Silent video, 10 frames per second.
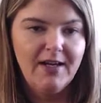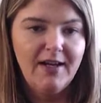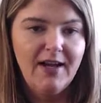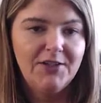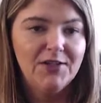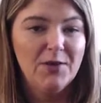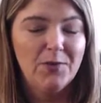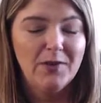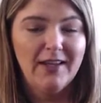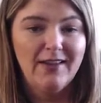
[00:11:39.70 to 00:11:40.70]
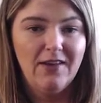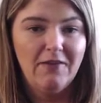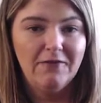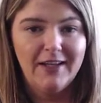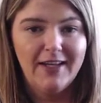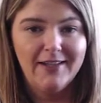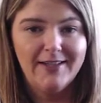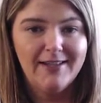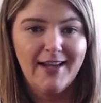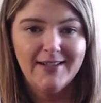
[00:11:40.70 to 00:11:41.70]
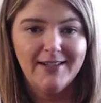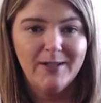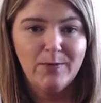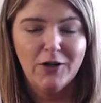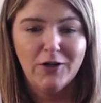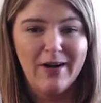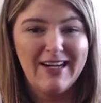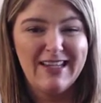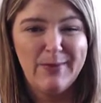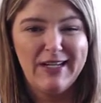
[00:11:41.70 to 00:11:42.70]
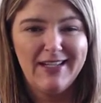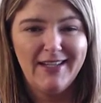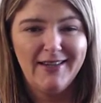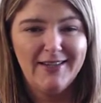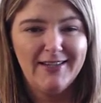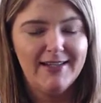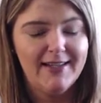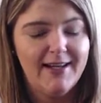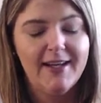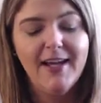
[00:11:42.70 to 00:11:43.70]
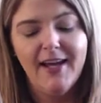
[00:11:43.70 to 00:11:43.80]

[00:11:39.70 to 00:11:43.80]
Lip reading: It's just a really lovely scent to burn right at the beginning of the season.